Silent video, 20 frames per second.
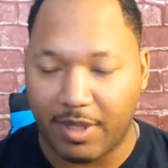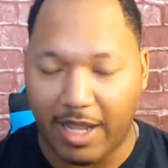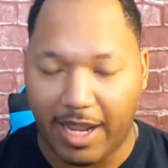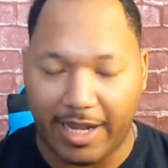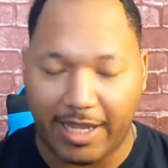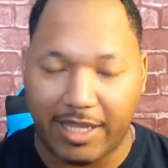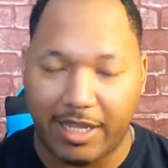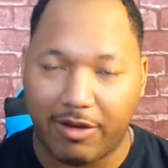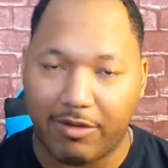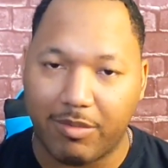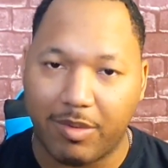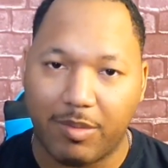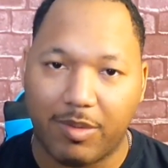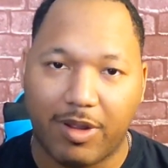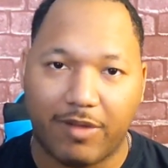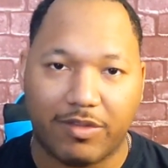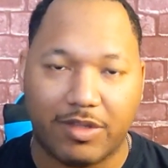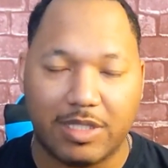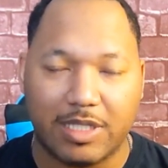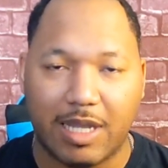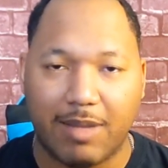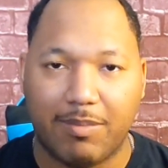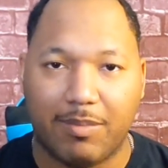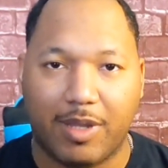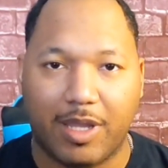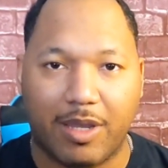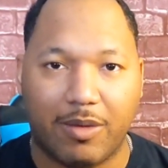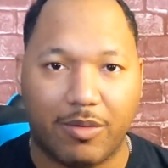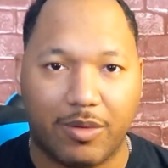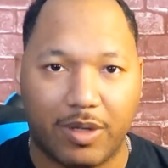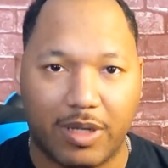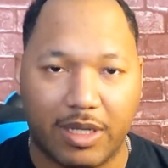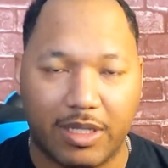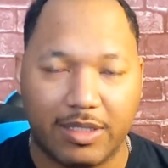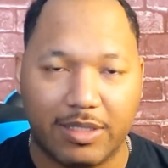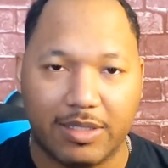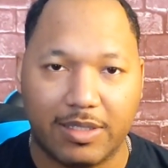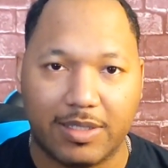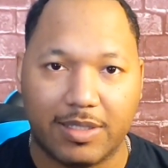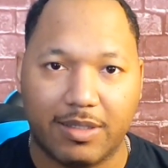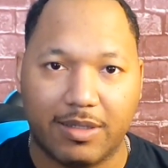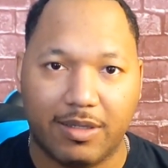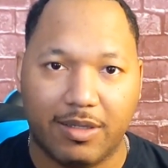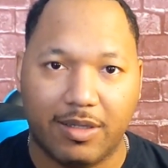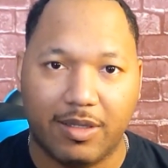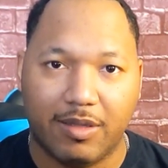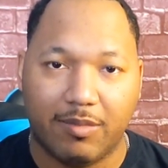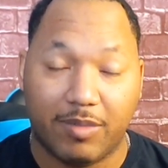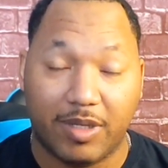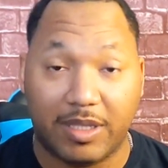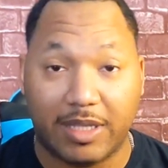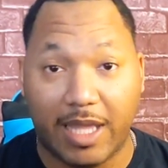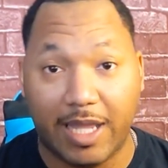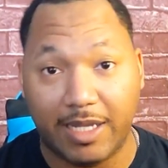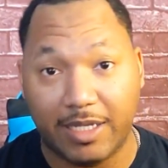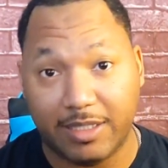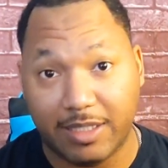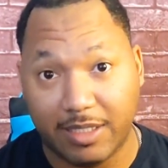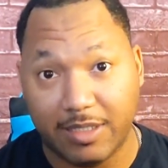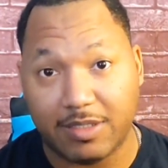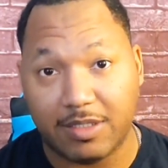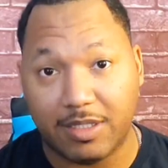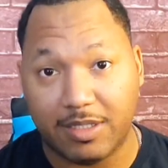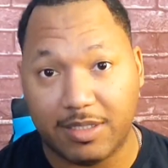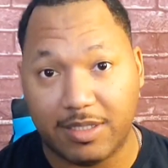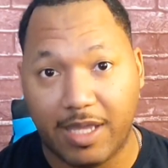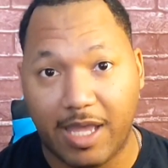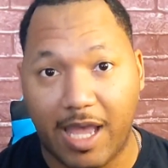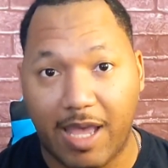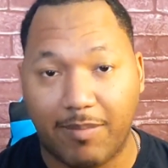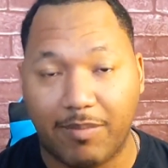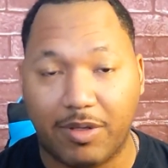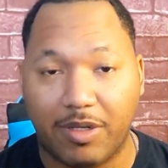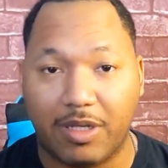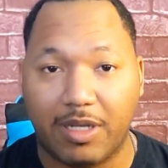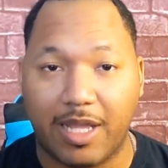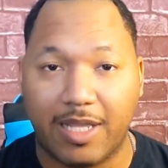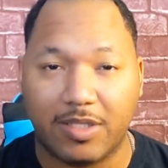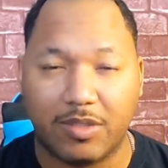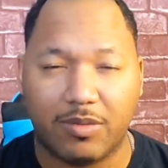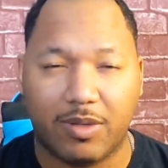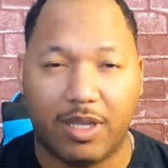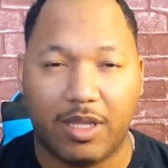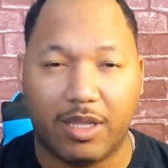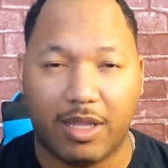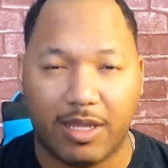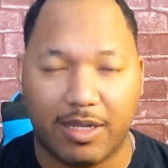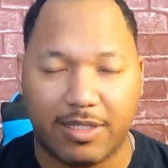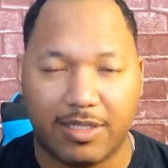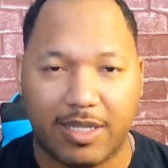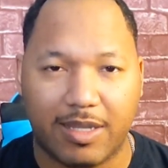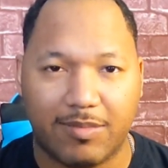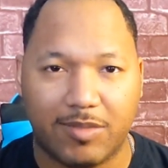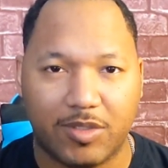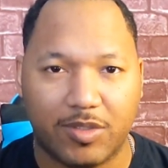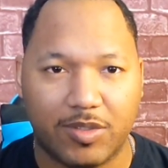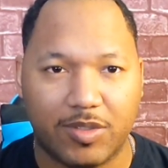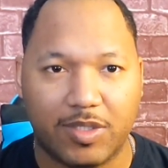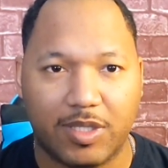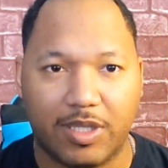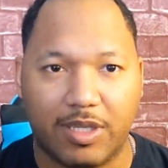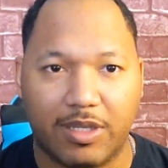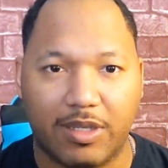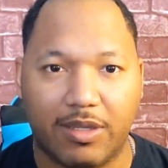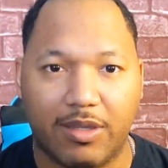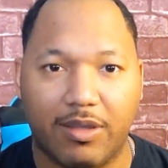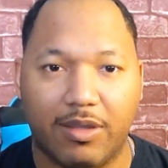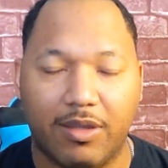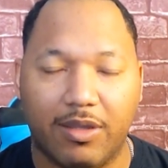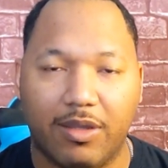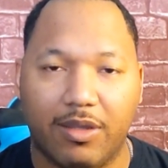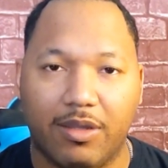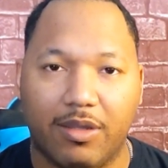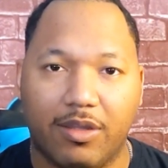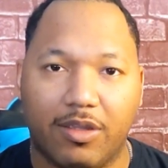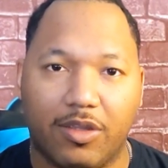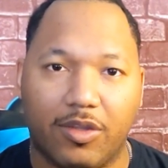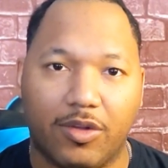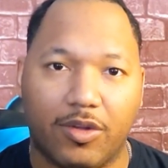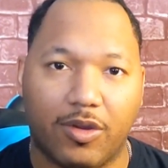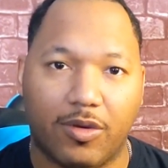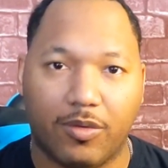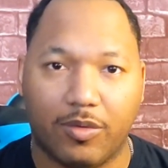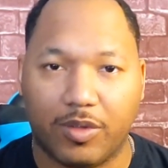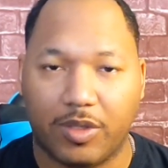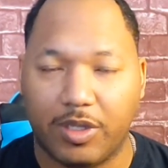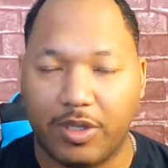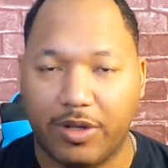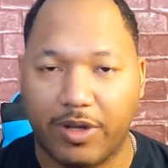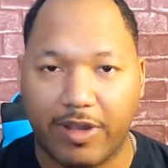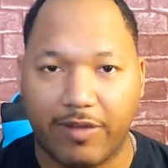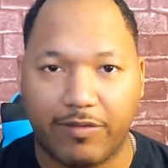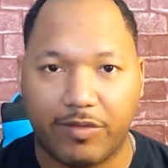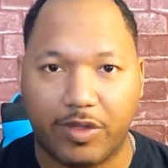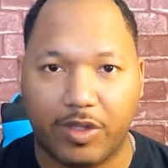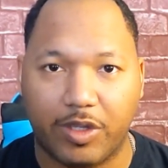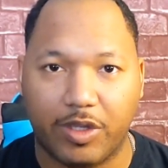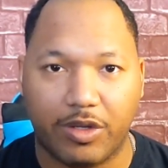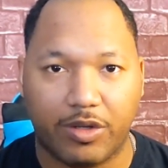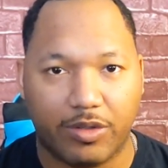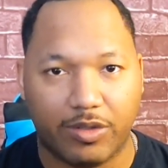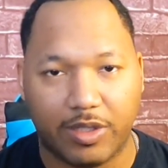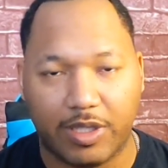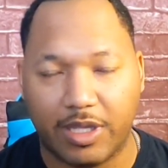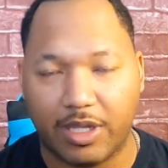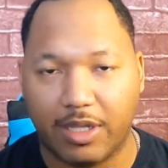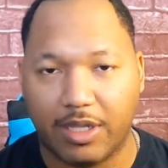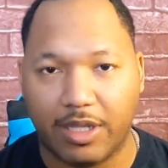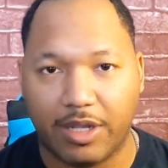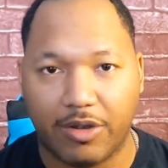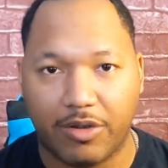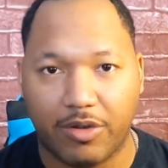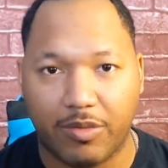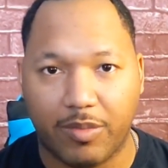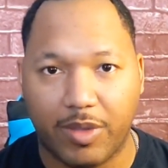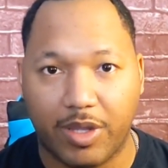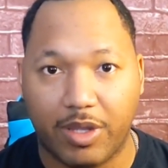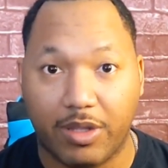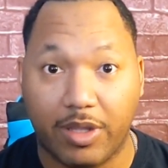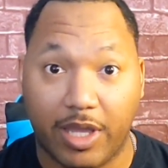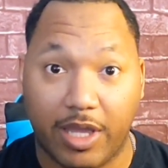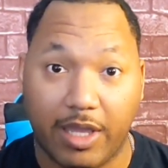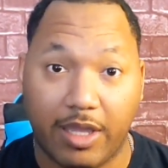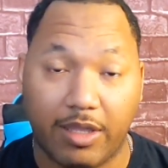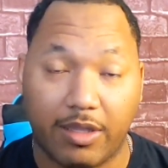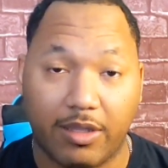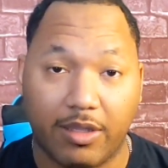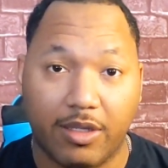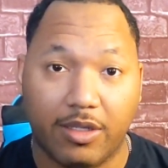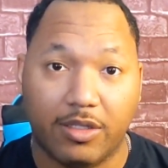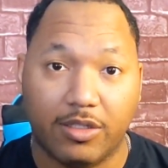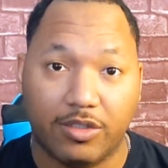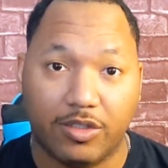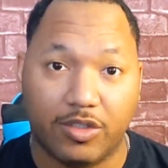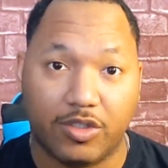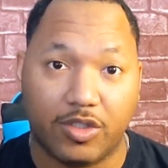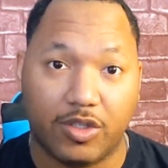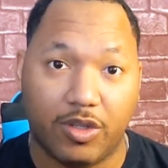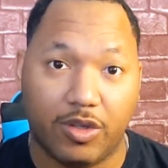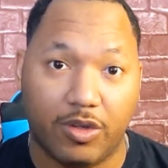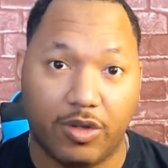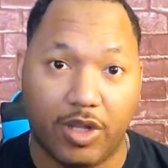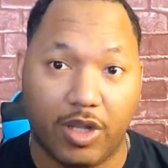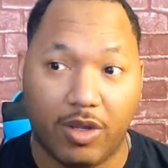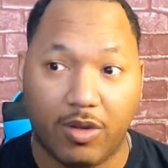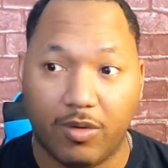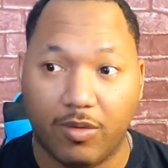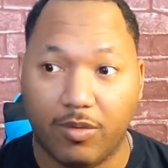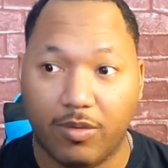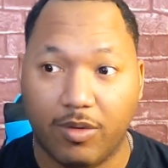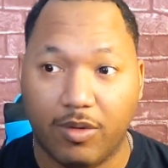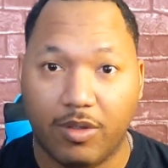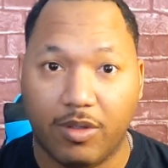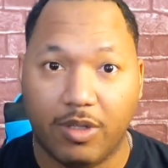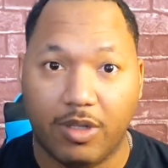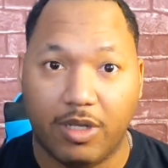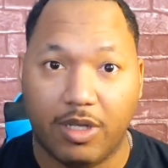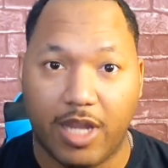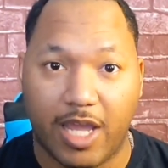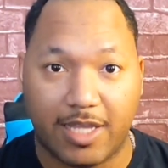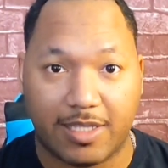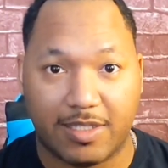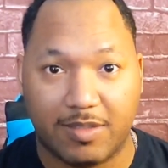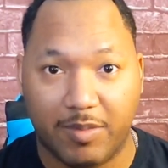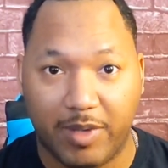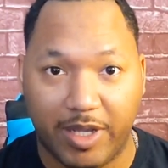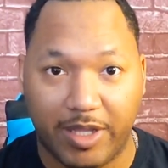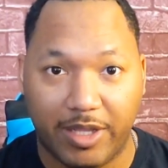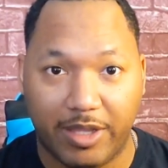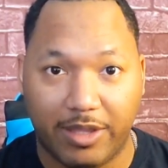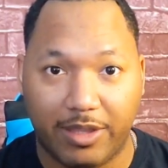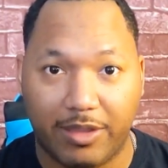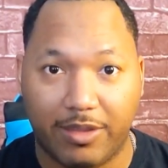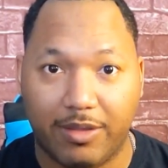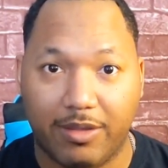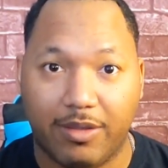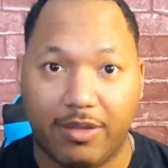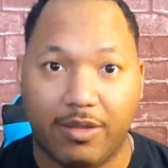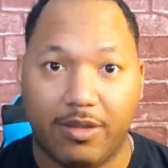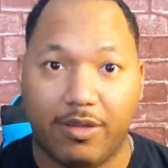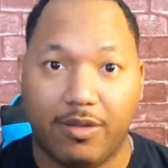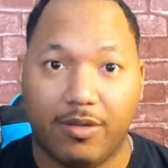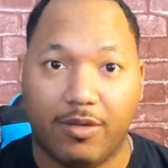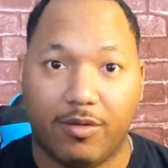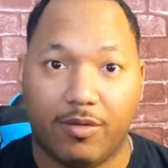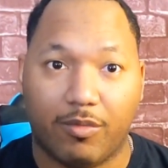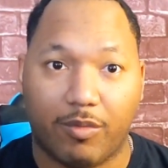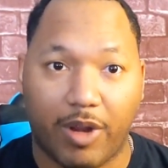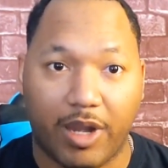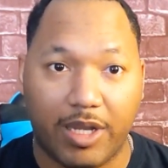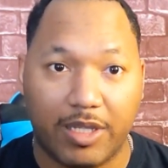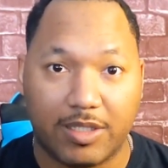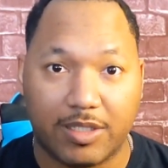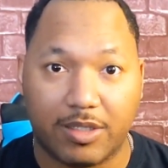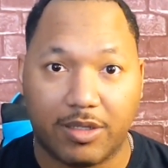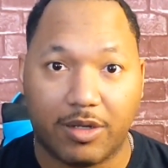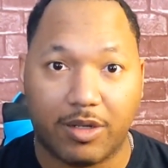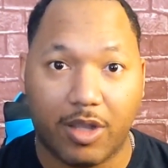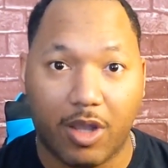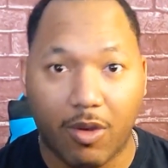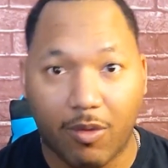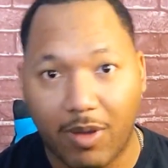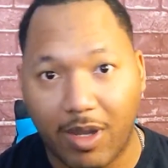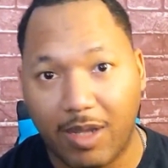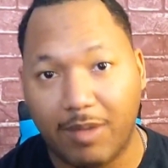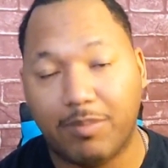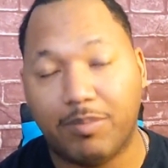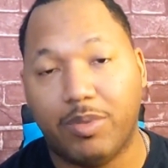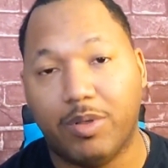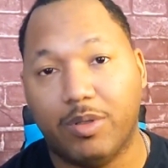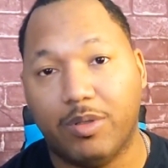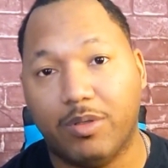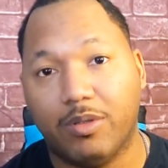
can't remember off the top of my head what it is, but that does need to happen, and that's why a lot of times you'll see it, year after year. You'll get a letter in the mail, hey, just so you know, next month rent is going to go up